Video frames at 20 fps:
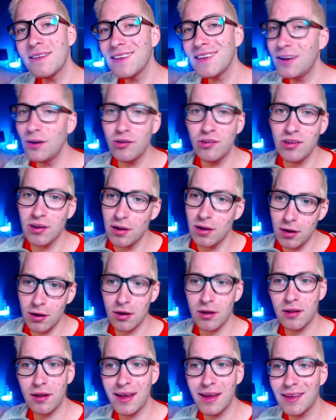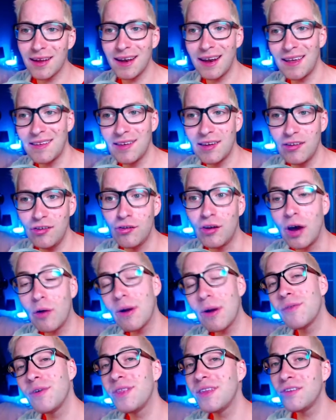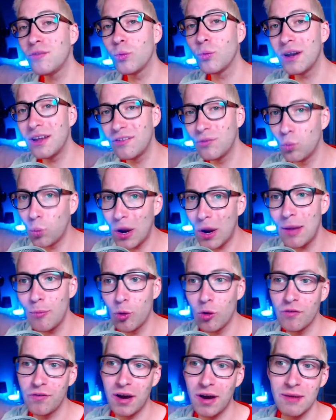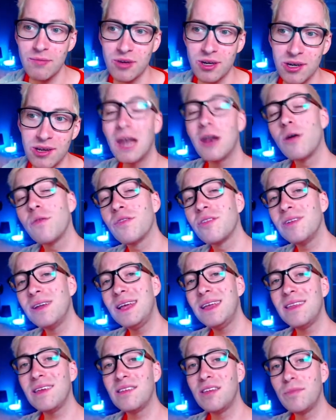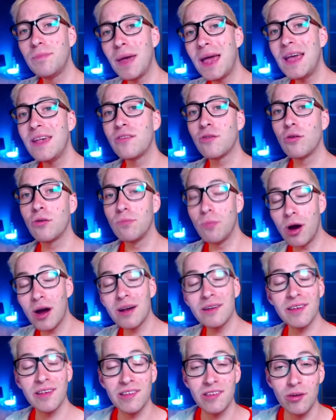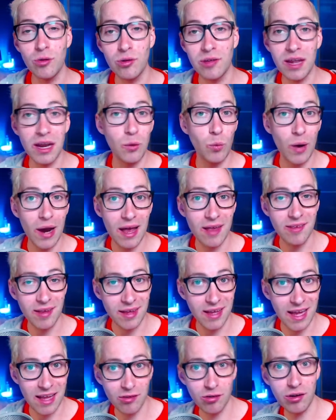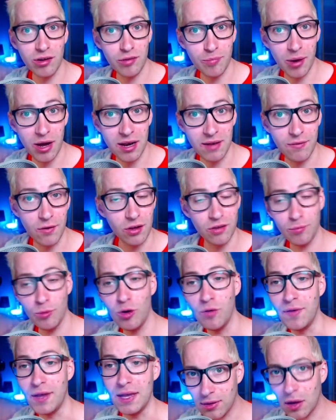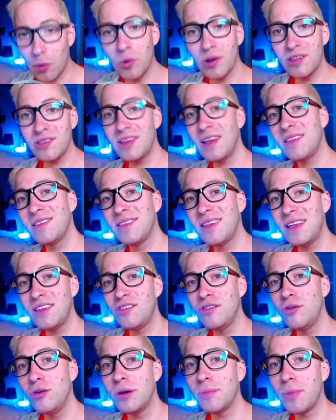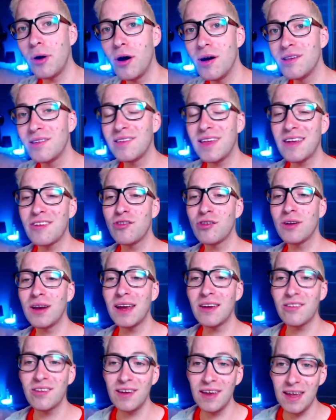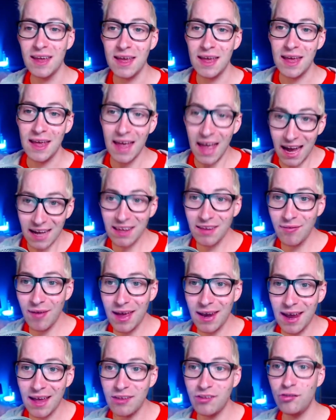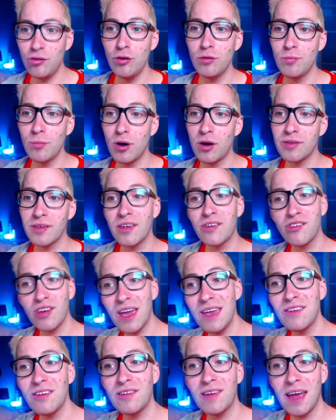it looks a lot like the classic suit. However, this one is way more vibrant, and obviously this is based on Miles' suit that he wears in the Into the Spider-Verse movie. Now, what sets this suit apart is that you can actually activate a suit mod that changes the